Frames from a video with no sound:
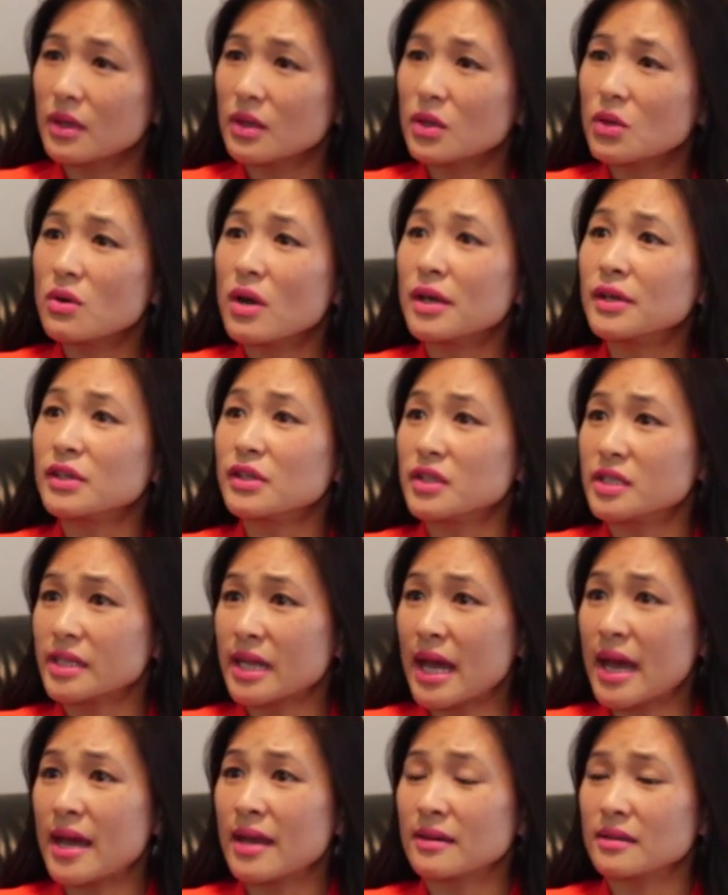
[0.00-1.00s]
who
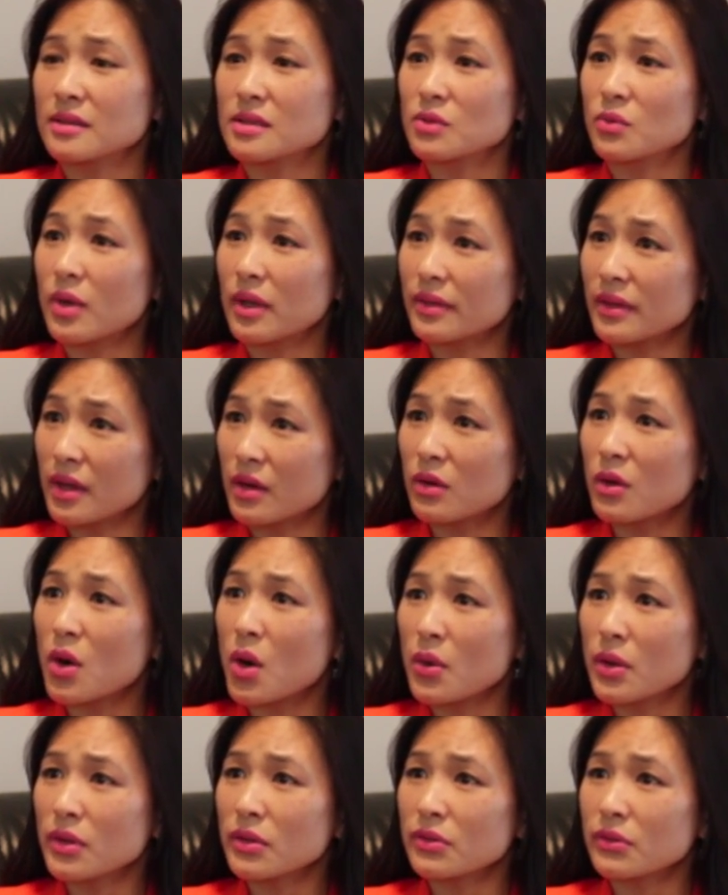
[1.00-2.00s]
understands what they're
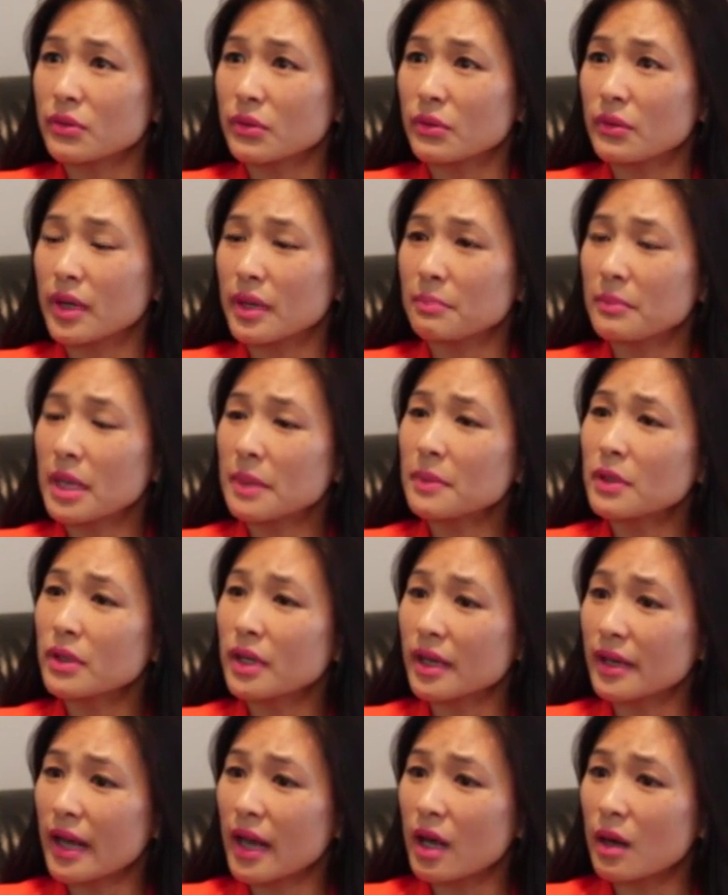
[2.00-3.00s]
going through, and maybe
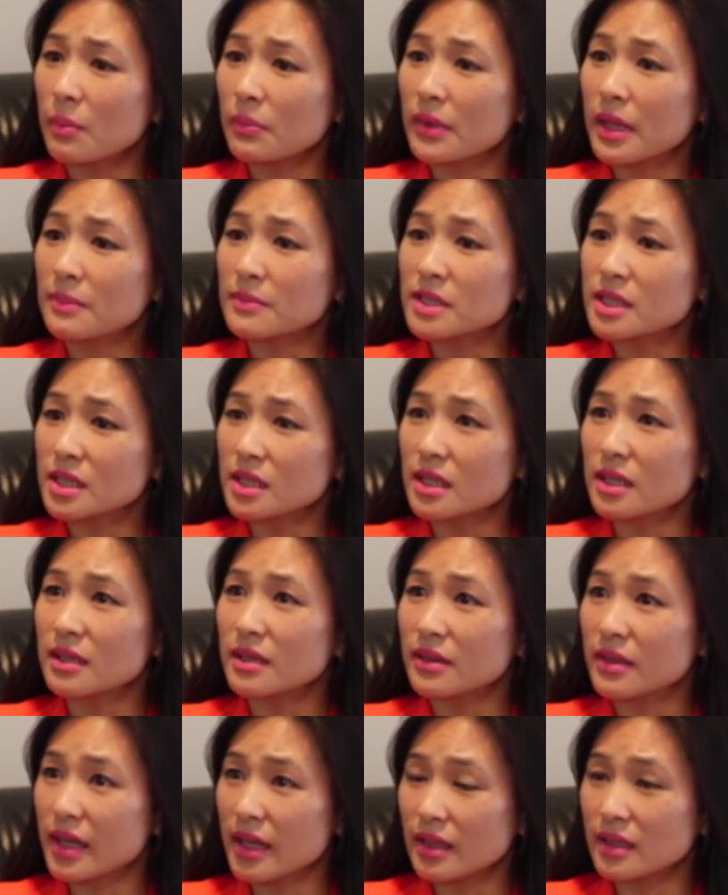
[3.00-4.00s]
can help them
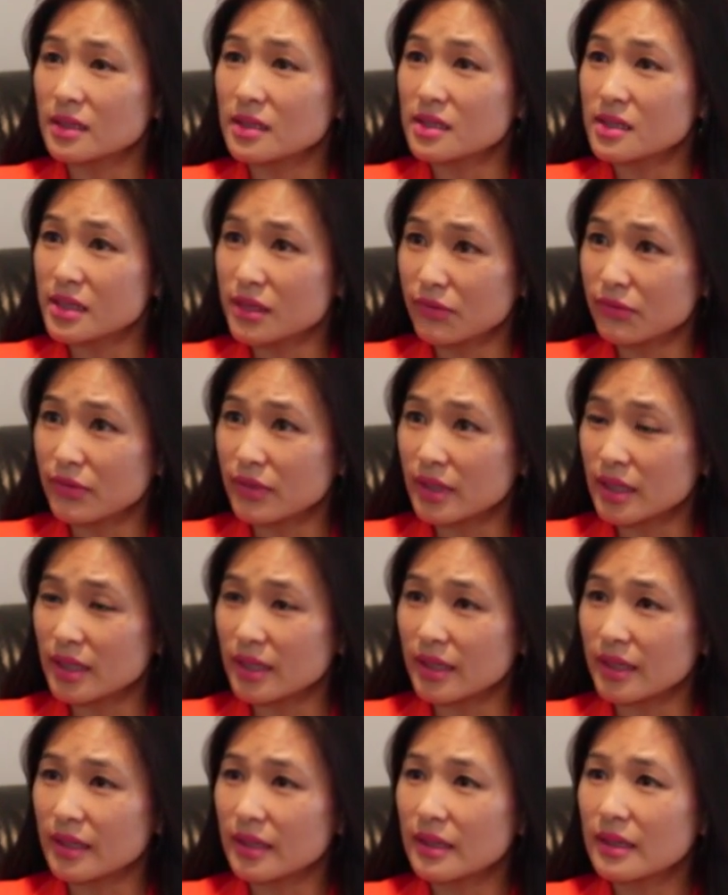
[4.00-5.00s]
see things
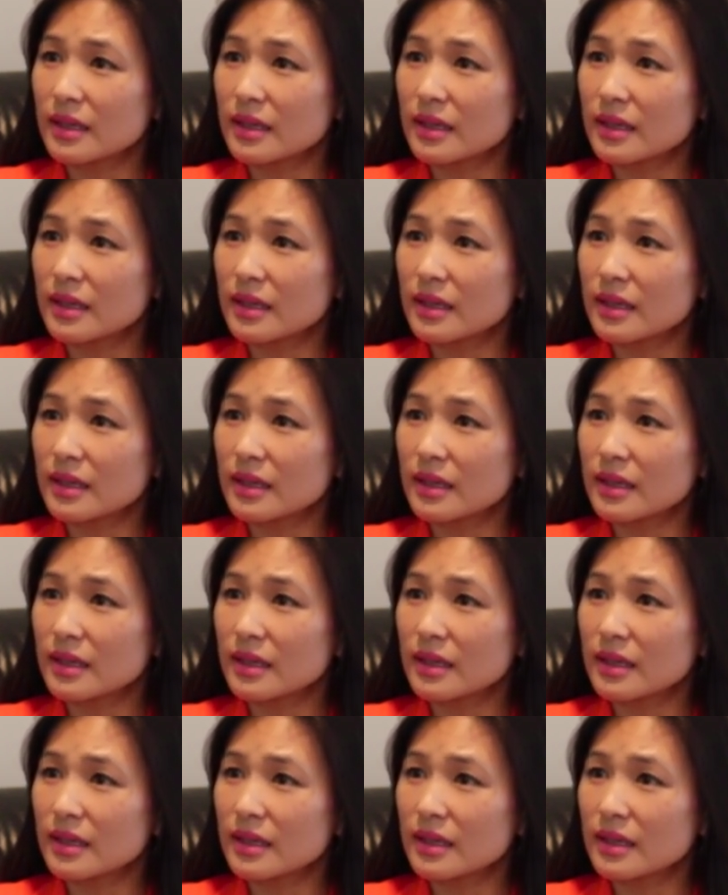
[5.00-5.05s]
differently.